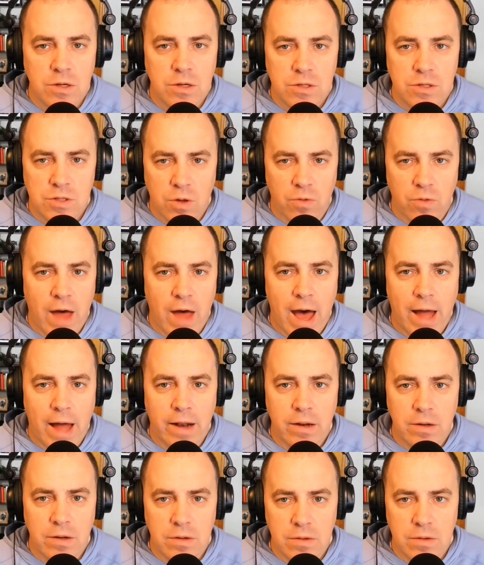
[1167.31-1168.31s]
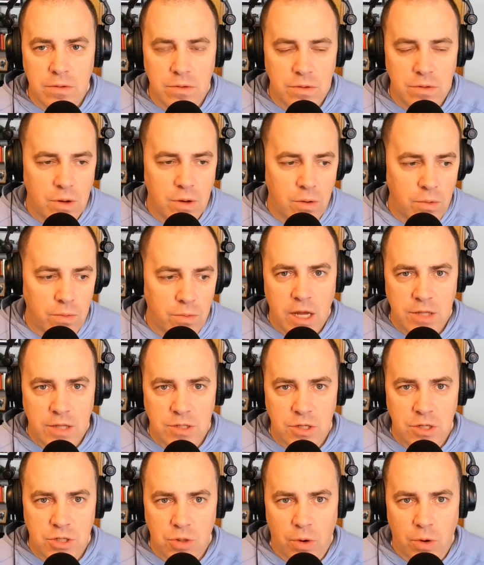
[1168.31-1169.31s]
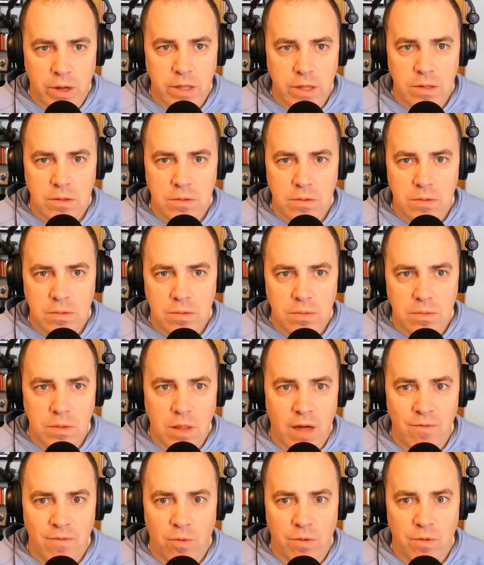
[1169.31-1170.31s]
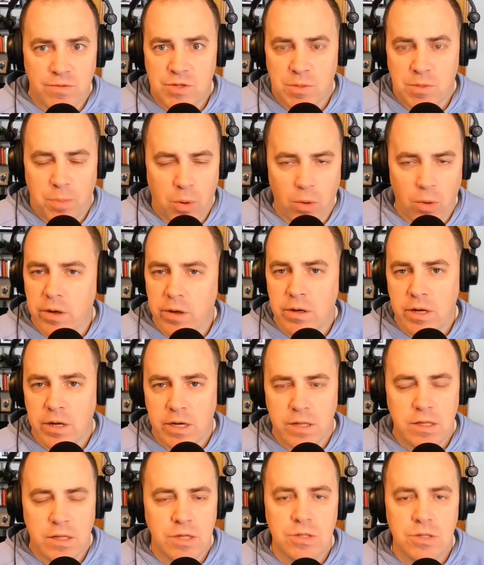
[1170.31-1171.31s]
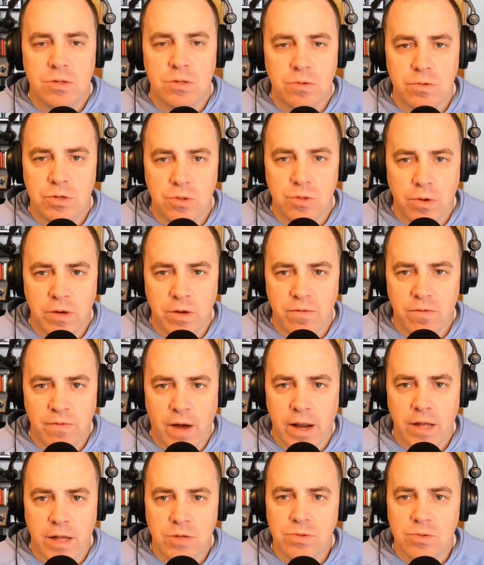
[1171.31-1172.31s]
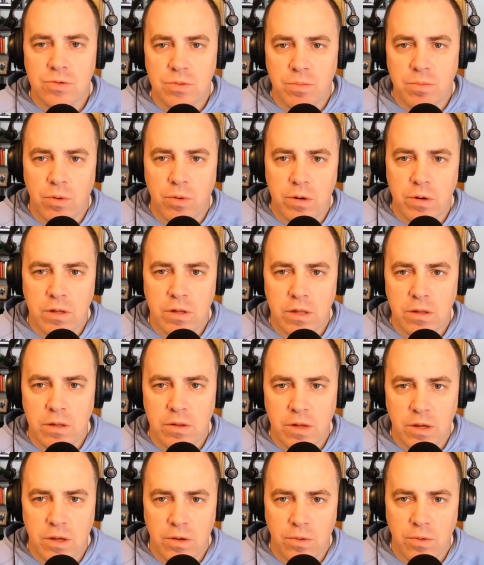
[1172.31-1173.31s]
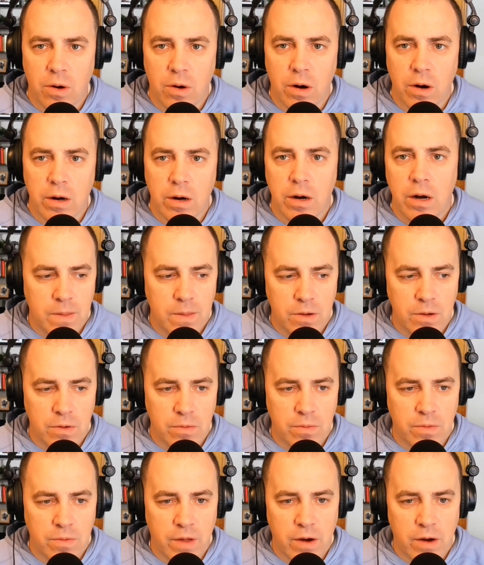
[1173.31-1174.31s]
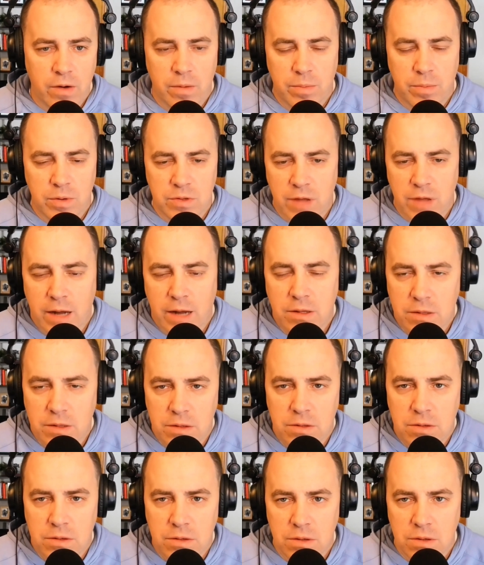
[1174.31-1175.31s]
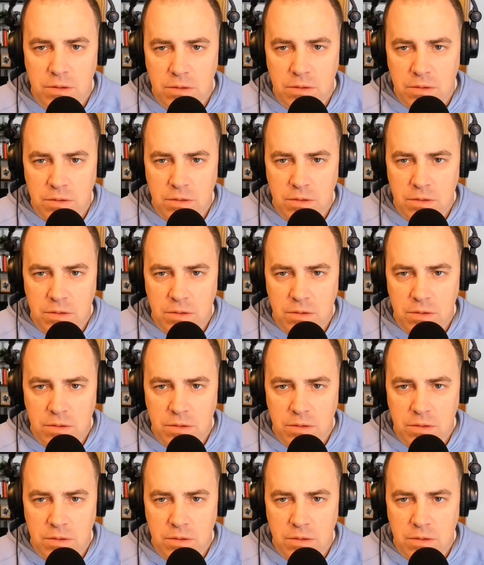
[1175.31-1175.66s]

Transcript: so that, it's a joint level of support in addition to a joint financial support that you're there to protect and to